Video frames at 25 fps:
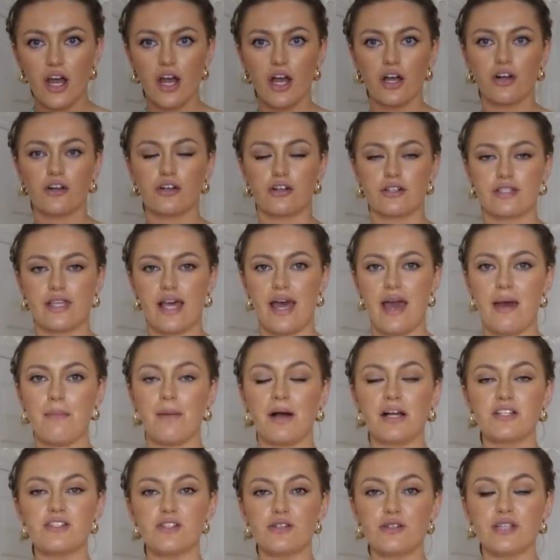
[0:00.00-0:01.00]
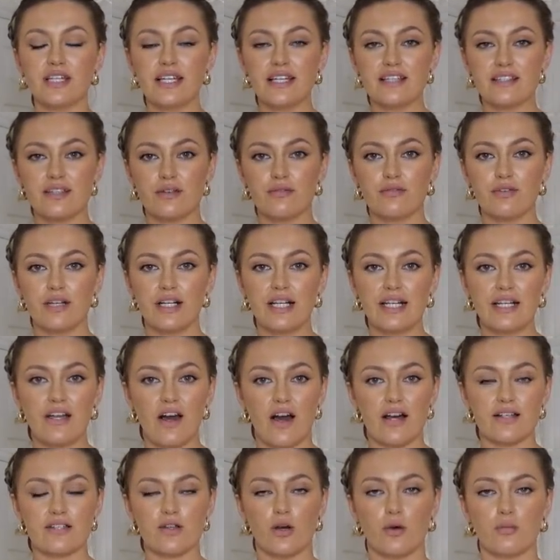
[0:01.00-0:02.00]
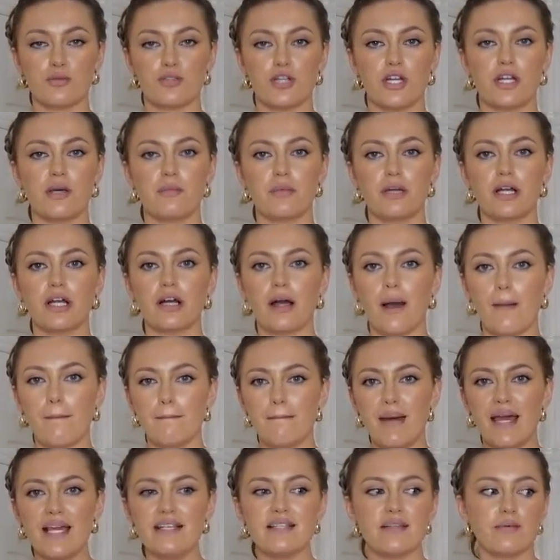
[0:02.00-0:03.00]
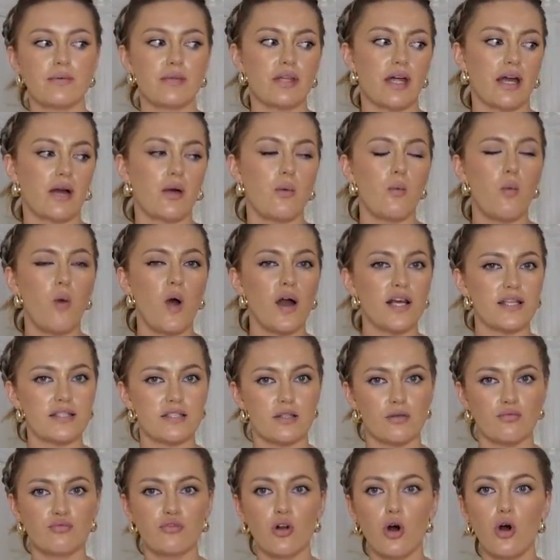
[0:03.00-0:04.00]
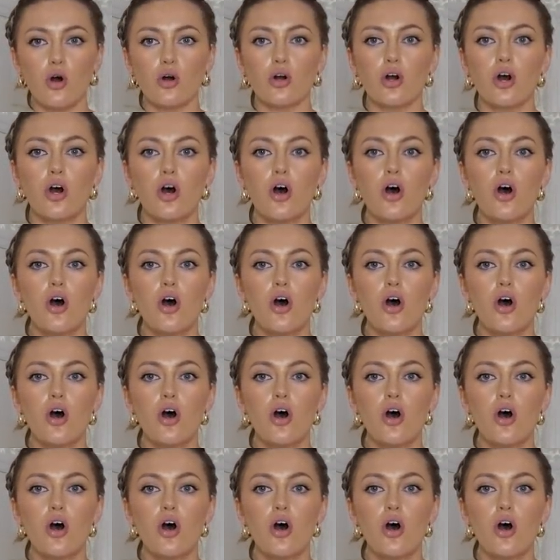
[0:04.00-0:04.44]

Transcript: across here. But I do think it's a really nice option. It would look amazing with like a white sarong,